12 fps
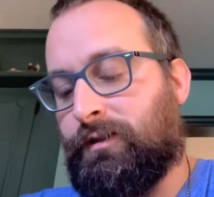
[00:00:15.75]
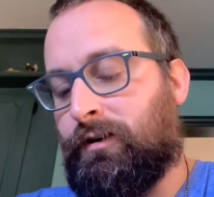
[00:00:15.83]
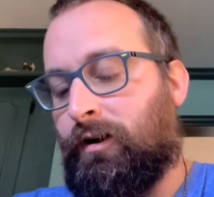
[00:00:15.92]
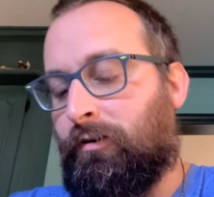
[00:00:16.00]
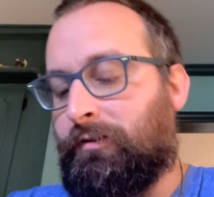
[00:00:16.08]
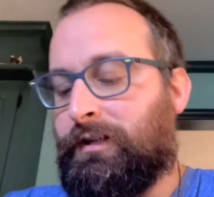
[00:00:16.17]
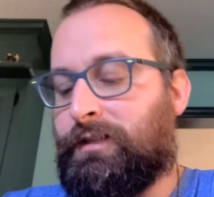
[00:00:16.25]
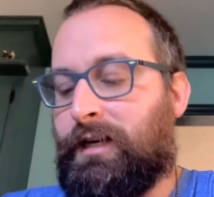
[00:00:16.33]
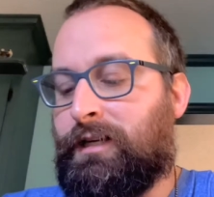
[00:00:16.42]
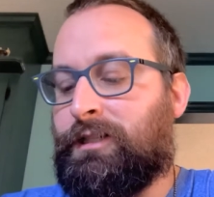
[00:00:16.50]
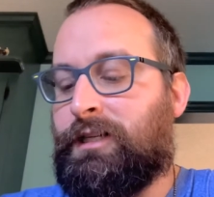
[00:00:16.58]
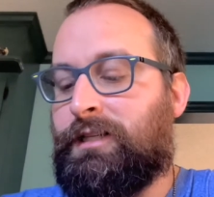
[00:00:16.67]
All these
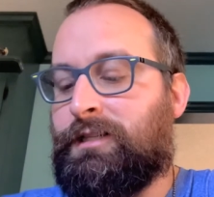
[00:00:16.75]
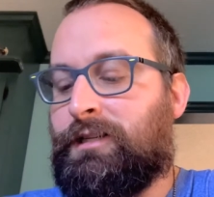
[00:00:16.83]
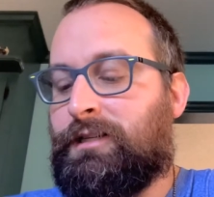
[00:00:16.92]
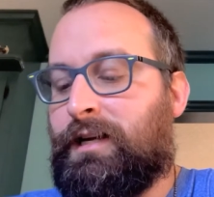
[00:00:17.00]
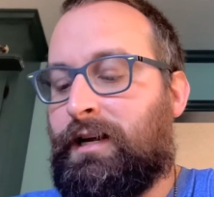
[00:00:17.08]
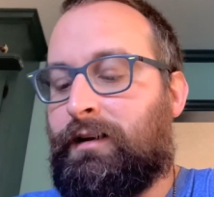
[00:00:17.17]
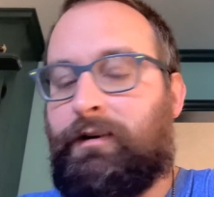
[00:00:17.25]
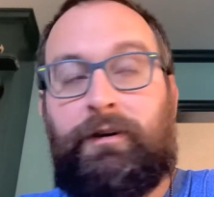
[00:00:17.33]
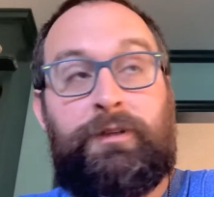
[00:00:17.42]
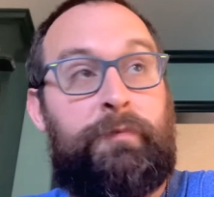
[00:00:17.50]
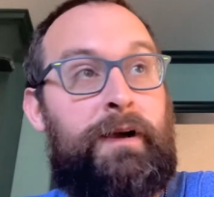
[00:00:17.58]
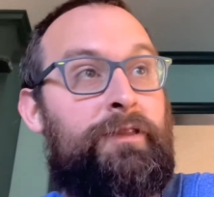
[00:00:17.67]
things Jesus said,
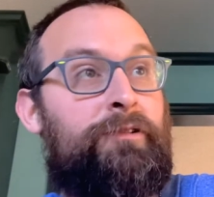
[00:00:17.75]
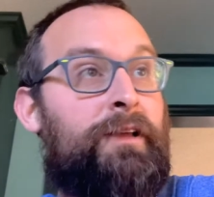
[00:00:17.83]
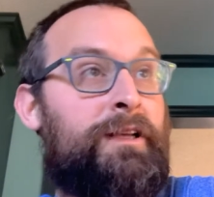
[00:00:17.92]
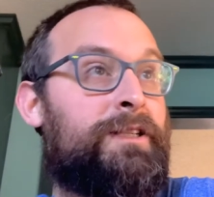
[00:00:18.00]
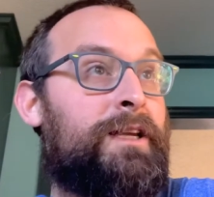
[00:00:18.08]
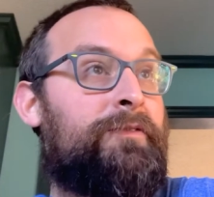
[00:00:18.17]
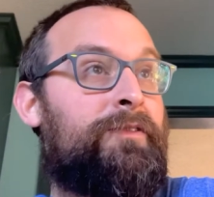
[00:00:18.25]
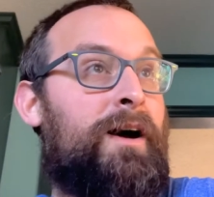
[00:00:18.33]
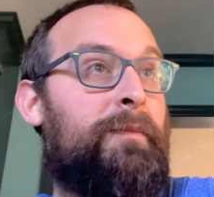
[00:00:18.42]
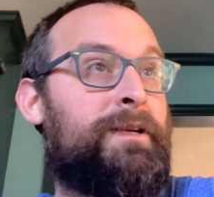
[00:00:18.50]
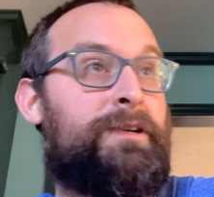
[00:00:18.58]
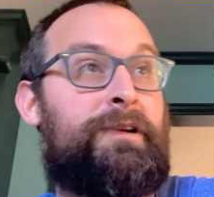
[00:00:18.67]
because Matthew likes to give
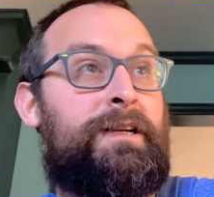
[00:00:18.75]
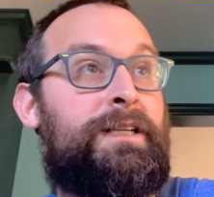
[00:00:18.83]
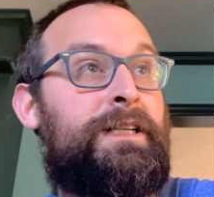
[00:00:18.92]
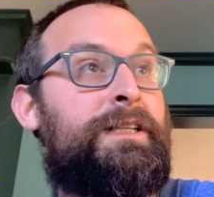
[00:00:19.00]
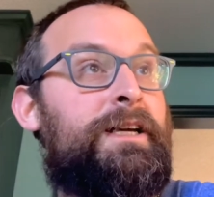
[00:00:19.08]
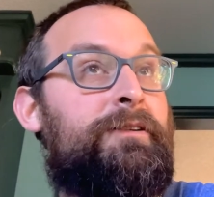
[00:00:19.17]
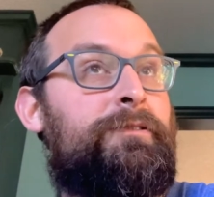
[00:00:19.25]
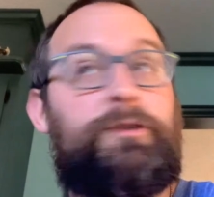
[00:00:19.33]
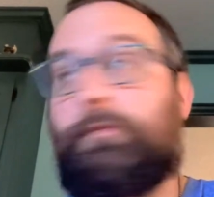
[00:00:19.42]
commentary and details,